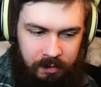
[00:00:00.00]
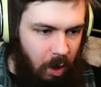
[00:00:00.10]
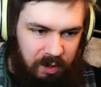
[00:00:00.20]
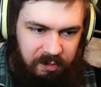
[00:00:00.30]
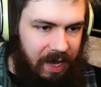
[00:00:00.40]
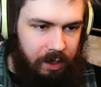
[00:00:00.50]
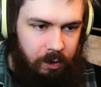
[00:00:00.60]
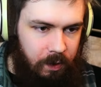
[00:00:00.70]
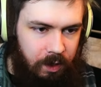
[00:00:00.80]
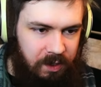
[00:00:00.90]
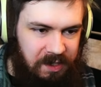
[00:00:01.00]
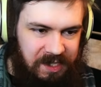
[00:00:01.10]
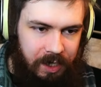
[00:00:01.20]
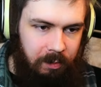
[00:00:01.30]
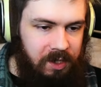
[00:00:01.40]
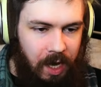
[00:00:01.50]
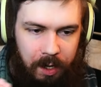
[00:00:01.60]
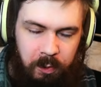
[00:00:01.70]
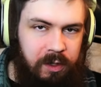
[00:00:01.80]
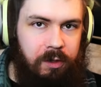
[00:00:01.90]
All of that going on at the same
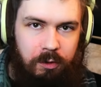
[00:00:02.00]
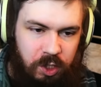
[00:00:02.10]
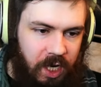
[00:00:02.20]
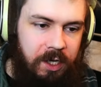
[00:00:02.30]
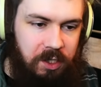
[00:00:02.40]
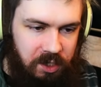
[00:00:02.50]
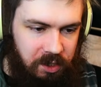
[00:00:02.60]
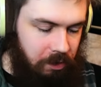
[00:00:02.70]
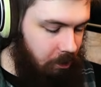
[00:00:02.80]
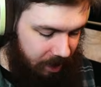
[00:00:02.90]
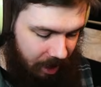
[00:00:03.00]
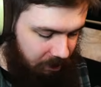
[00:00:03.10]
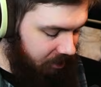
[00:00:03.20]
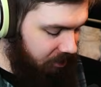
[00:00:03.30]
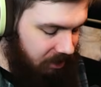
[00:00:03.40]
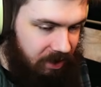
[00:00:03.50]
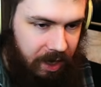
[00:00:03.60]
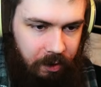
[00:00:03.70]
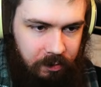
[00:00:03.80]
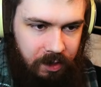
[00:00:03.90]
time with those changes slowly happening to the
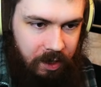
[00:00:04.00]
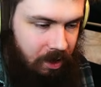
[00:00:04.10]
sound.